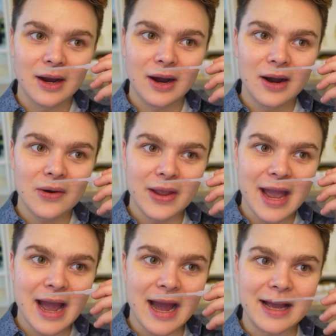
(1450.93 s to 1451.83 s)
Oh
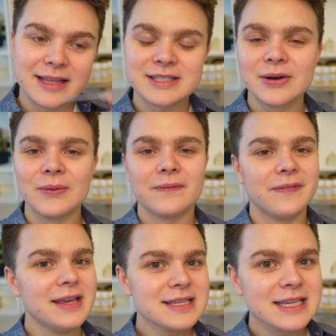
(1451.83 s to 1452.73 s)
yeah, so
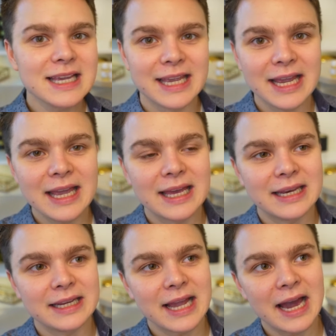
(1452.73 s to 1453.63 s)
this
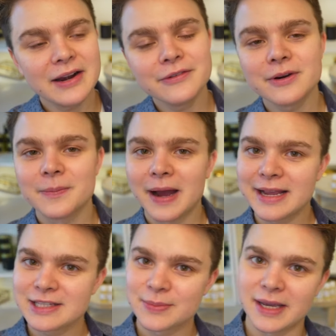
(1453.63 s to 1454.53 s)
again kind of
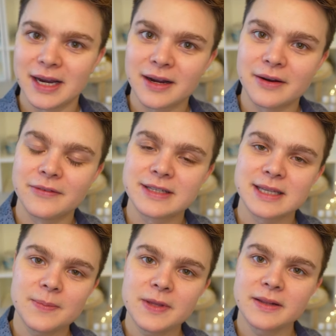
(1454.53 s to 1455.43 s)
reminds me of
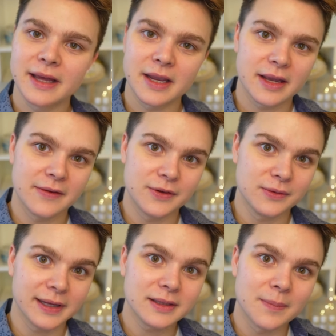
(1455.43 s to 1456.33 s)
something like if you
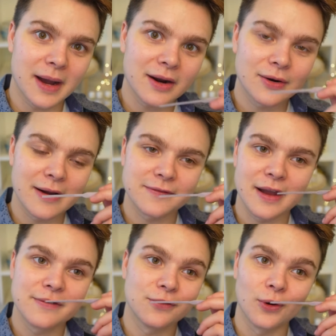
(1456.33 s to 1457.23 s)
like the Baccarat
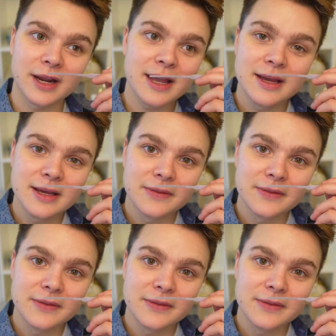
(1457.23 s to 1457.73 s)
540,